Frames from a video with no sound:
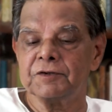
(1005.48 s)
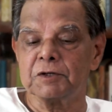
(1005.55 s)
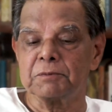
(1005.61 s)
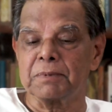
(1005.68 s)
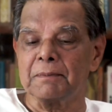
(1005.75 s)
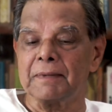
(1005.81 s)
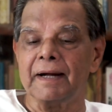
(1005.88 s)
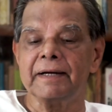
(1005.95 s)

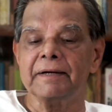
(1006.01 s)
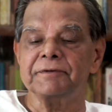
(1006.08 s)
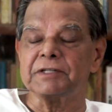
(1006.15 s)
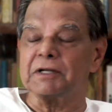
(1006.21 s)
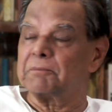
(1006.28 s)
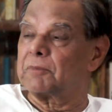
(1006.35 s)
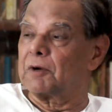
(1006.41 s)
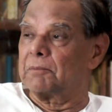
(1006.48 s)
Supermind
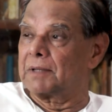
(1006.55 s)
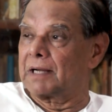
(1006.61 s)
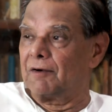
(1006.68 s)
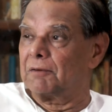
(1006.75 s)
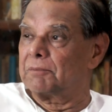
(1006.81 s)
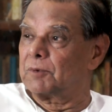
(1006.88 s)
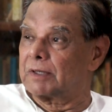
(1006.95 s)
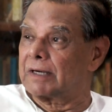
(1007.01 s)
himself proper. I
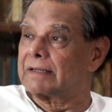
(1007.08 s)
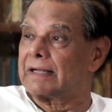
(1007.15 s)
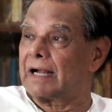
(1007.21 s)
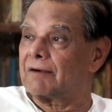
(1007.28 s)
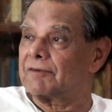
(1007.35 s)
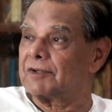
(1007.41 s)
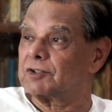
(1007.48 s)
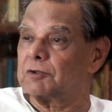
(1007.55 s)
will put it
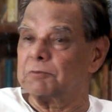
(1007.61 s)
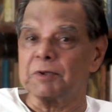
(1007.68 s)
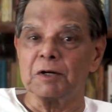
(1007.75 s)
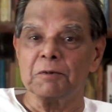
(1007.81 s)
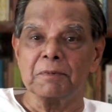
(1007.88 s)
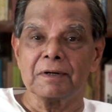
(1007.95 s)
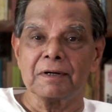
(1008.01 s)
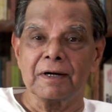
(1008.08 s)
that way,
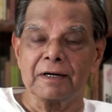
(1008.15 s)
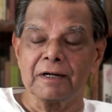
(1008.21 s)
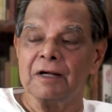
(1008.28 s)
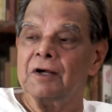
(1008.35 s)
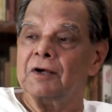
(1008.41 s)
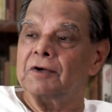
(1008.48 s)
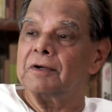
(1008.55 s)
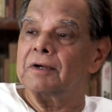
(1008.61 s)
superhuman right.
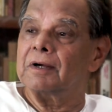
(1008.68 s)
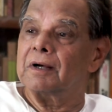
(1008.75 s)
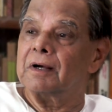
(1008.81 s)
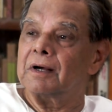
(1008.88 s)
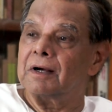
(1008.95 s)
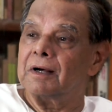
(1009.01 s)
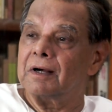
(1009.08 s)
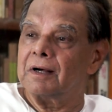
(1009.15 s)
you think
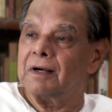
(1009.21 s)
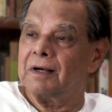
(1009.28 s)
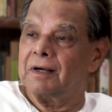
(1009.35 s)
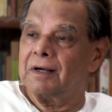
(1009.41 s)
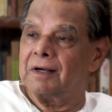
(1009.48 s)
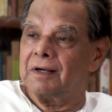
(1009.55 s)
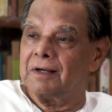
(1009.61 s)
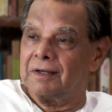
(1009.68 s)
it's the
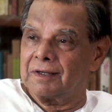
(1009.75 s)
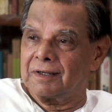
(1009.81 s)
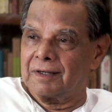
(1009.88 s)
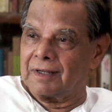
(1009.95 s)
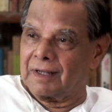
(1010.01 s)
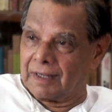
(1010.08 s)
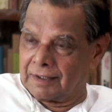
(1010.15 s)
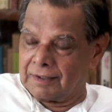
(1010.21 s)

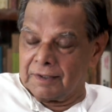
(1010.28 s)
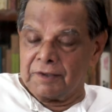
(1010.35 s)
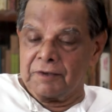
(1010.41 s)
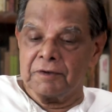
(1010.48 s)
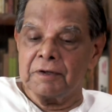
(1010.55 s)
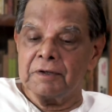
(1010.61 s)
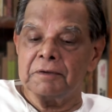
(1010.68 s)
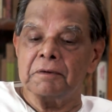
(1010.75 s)
supermind?
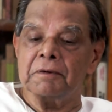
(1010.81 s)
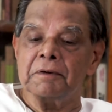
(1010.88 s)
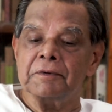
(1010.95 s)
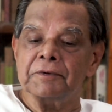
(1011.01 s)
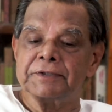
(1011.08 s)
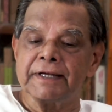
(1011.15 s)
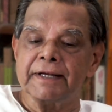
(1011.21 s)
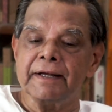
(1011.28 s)

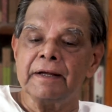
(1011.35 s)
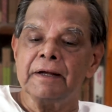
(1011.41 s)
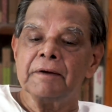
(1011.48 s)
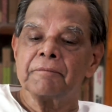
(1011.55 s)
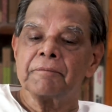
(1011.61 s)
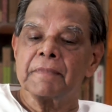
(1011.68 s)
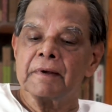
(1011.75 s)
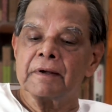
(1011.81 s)
See,
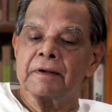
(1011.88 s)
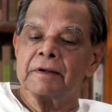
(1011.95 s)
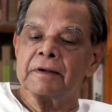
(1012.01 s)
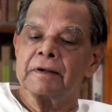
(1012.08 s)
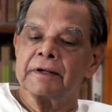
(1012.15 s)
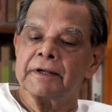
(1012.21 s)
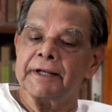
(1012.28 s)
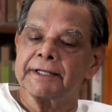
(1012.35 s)

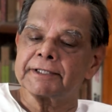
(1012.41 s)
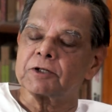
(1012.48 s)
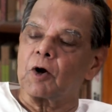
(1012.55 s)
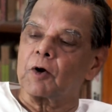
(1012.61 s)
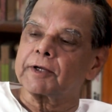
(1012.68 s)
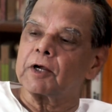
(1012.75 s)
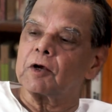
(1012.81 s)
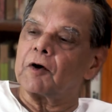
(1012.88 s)
he is
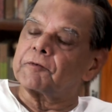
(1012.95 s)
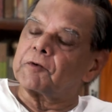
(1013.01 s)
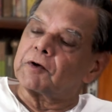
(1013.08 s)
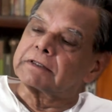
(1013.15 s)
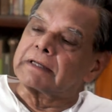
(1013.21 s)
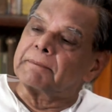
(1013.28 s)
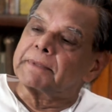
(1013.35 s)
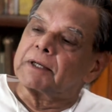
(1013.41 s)
talking of
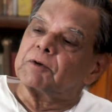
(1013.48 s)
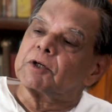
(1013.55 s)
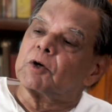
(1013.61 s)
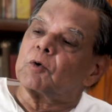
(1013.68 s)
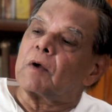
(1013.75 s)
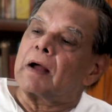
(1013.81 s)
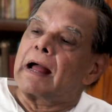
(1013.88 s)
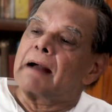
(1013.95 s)
now something which is
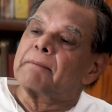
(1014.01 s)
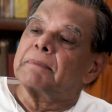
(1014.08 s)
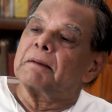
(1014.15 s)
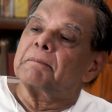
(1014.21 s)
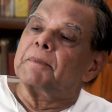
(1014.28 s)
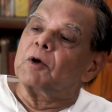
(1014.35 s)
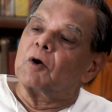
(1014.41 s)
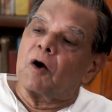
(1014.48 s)
going to
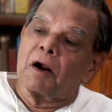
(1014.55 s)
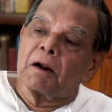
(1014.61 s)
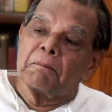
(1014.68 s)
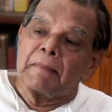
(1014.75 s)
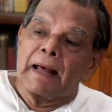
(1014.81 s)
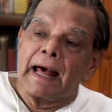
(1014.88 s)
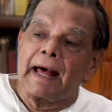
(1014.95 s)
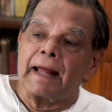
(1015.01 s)
happen
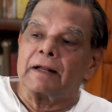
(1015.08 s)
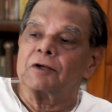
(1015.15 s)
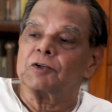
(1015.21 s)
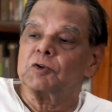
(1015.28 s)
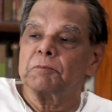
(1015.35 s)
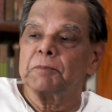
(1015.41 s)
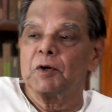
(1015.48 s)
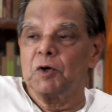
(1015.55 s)
beyond man,
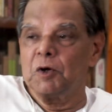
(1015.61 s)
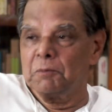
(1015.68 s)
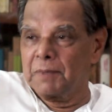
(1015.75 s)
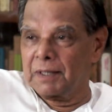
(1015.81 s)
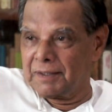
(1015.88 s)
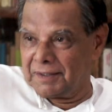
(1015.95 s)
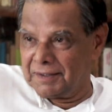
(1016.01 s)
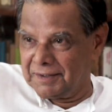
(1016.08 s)

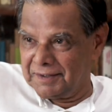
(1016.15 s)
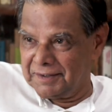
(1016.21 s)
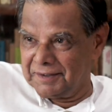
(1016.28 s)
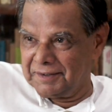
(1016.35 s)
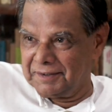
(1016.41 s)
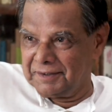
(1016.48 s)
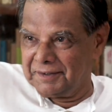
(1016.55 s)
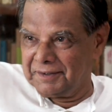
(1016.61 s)
superhuman.
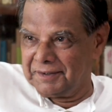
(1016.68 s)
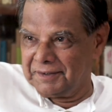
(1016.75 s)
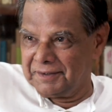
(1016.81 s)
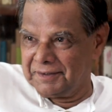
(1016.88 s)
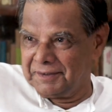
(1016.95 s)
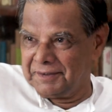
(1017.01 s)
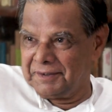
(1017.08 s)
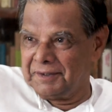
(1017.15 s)
Yes.
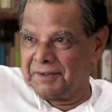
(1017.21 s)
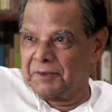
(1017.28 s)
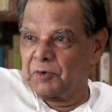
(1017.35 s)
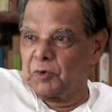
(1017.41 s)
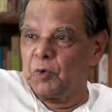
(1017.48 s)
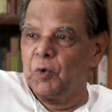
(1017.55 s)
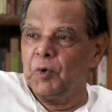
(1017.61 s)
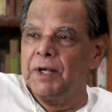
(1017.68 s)

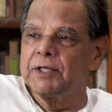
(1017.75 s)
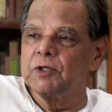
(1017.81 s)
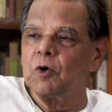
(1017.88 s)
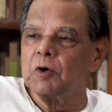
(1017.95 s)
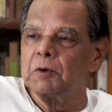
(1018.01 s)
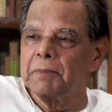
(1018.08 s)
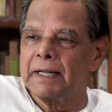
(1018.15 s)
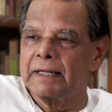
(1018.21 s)
Who is
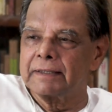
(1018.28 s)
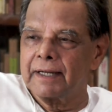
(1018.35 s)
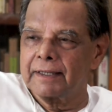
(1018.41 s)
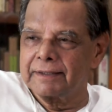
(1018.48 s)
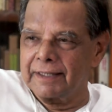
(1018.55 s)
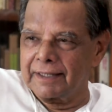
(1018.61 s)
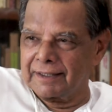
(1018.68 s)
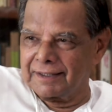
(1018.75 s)
going to bring
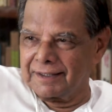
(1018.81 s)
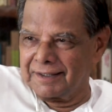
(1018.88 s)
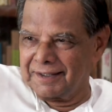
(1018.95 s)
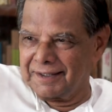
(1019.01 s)
that thing?